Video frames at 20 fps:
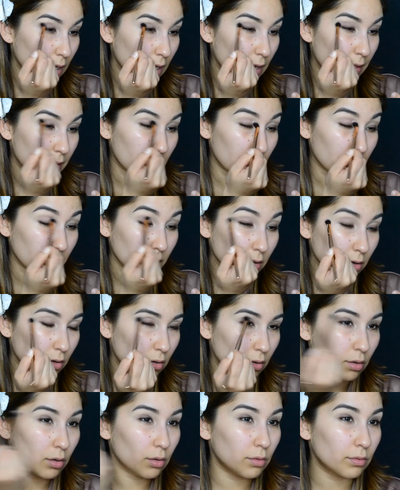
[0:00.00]
And then I'm going to
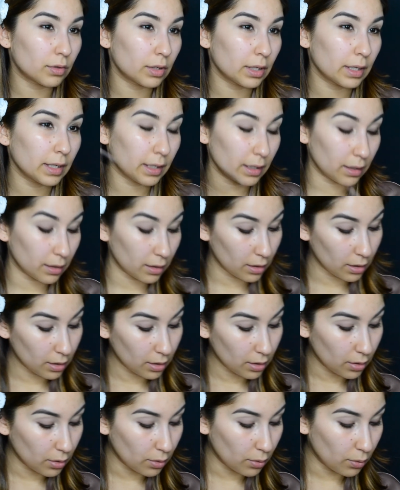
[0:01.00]
go over it
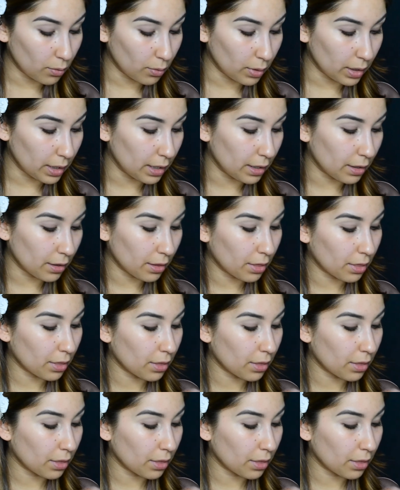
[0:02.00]
with